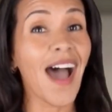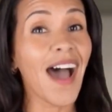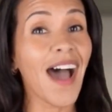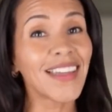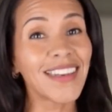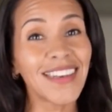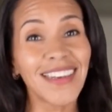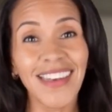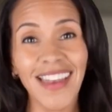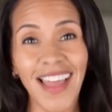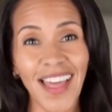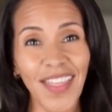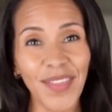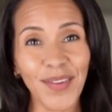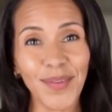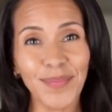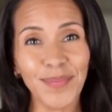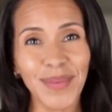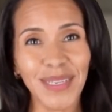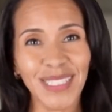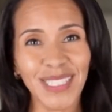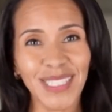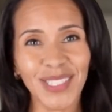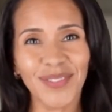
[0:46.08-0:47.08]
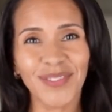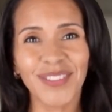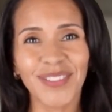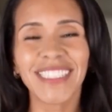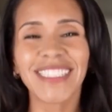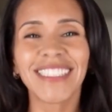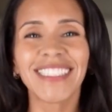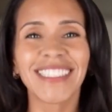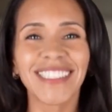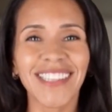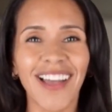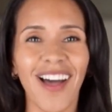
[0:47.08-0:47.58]
Another mystery
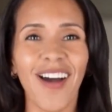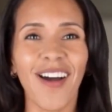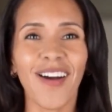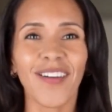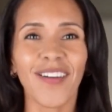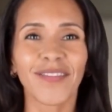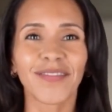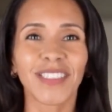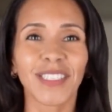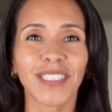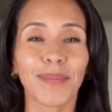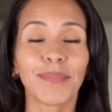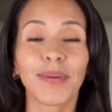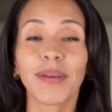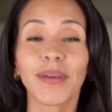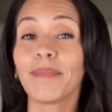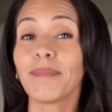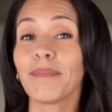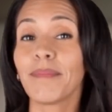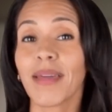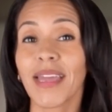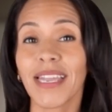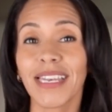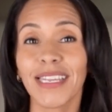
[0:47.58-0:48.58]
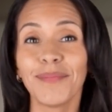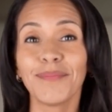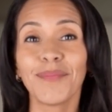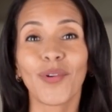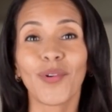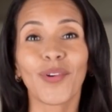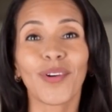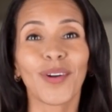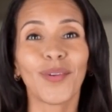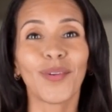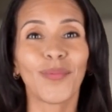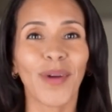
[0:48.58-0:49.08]
solved, but many
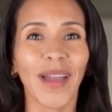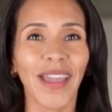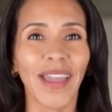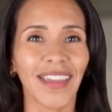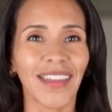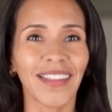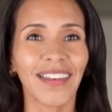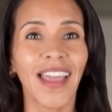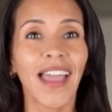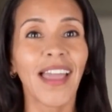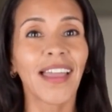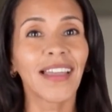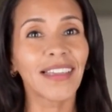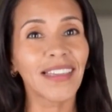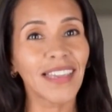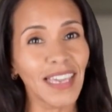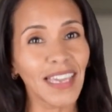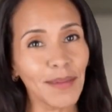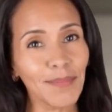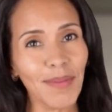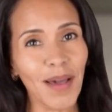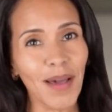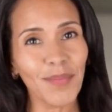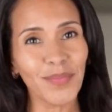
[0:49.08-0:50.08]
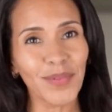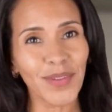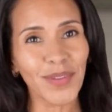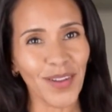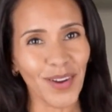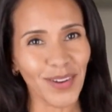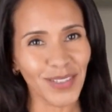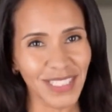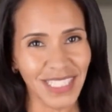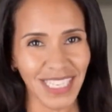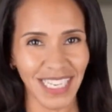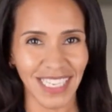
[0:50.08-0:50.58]
more await. Keep up with
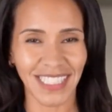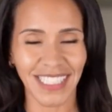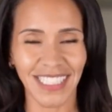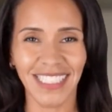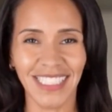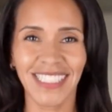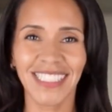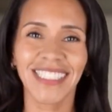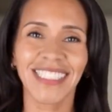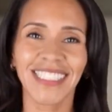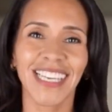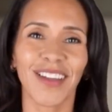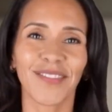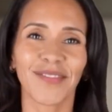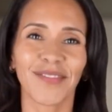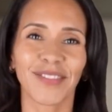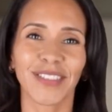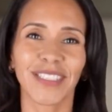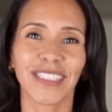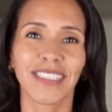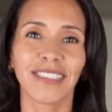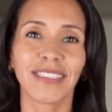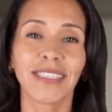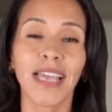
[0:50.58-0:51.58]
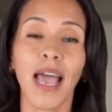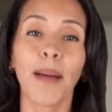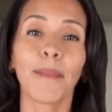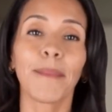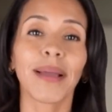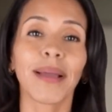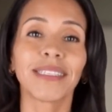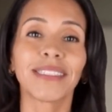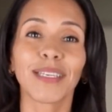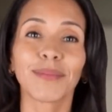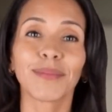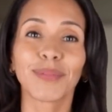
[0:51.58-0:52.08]
our daily discoveries by
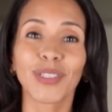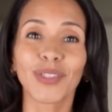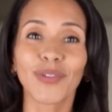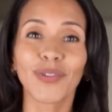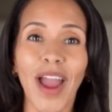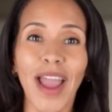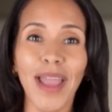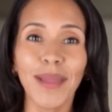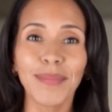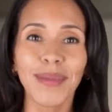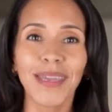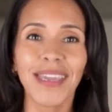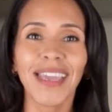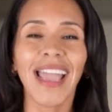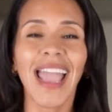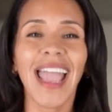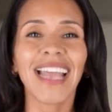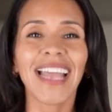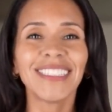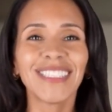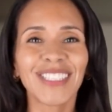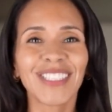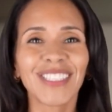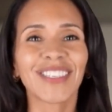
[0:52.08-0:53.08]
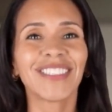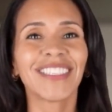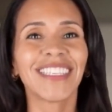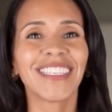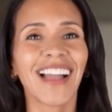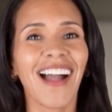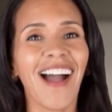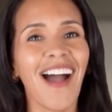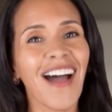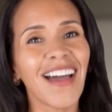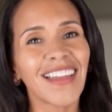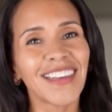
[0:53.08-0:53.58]
subscribing and turning
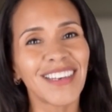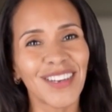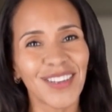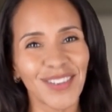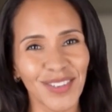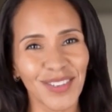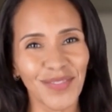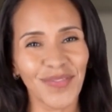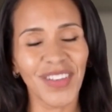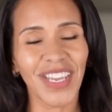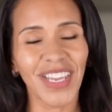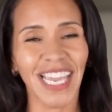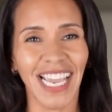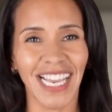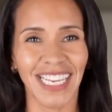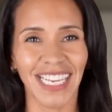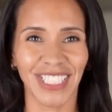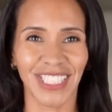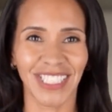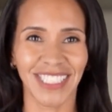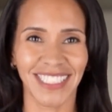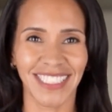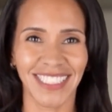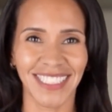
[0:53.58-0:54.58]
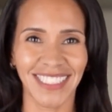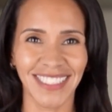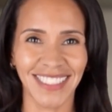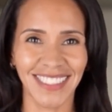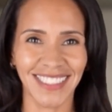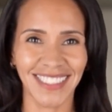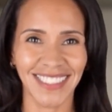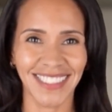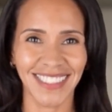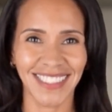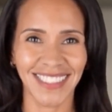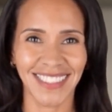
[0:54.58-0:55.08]
on notifications.